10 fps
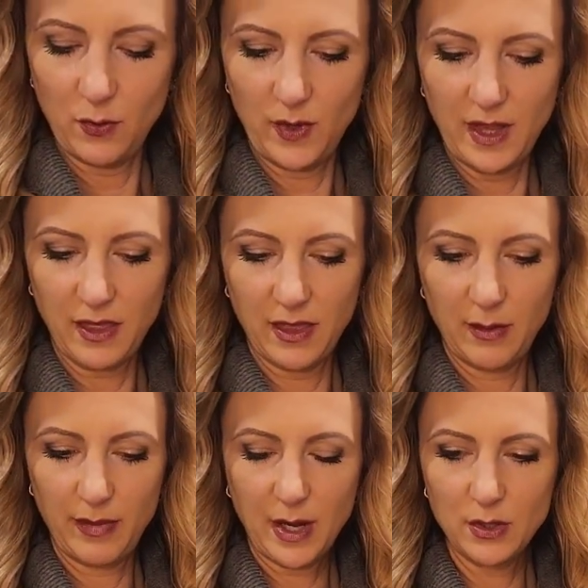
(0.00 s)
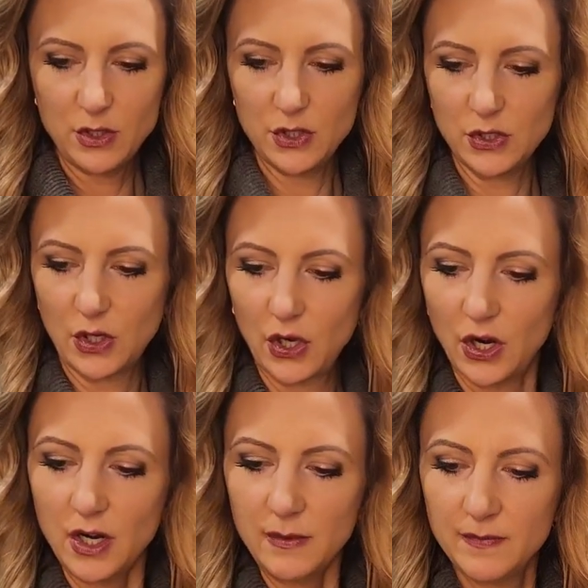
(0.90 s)
with powdered
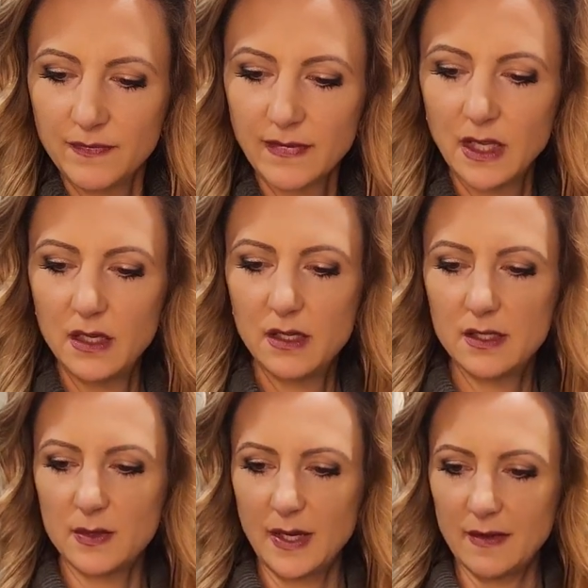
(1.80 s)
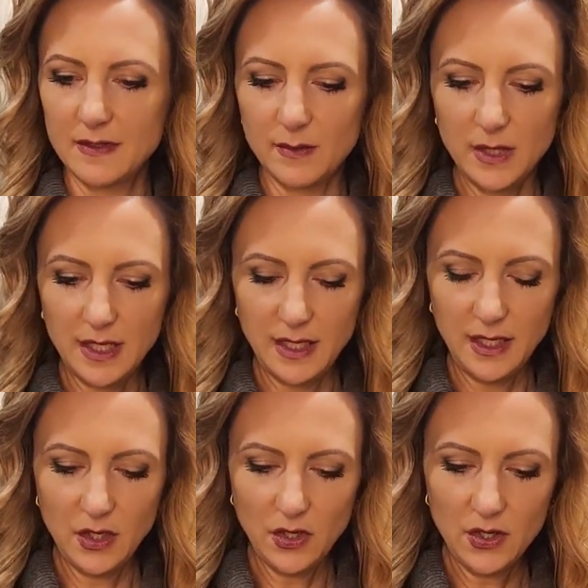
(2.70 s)
sugar. So I have some right
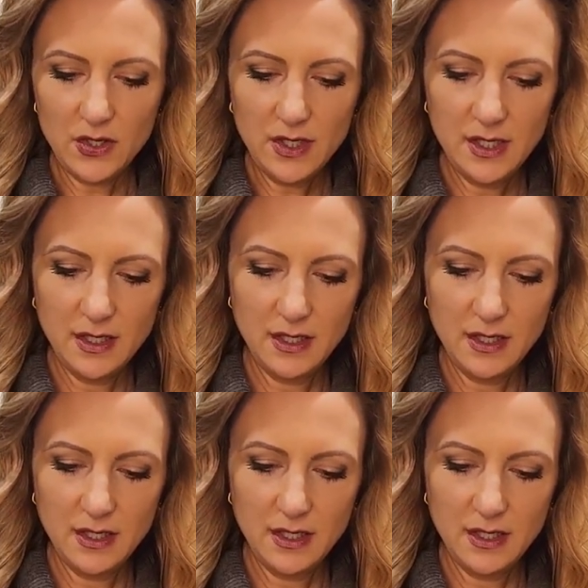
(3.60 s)
here.